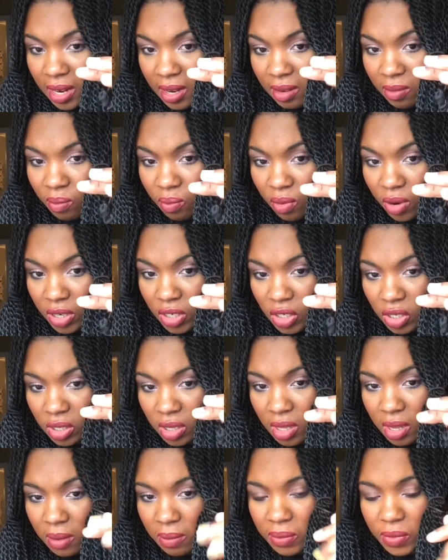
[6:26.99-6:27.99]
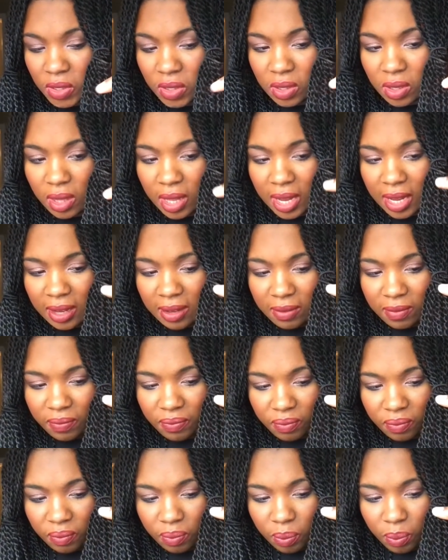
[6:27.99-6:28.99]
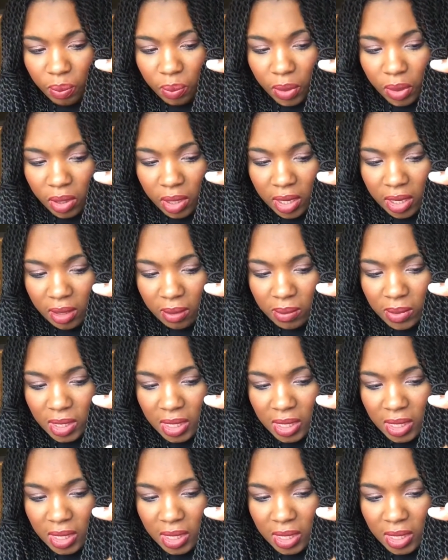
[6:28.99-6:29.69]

and brushing them, like pulling them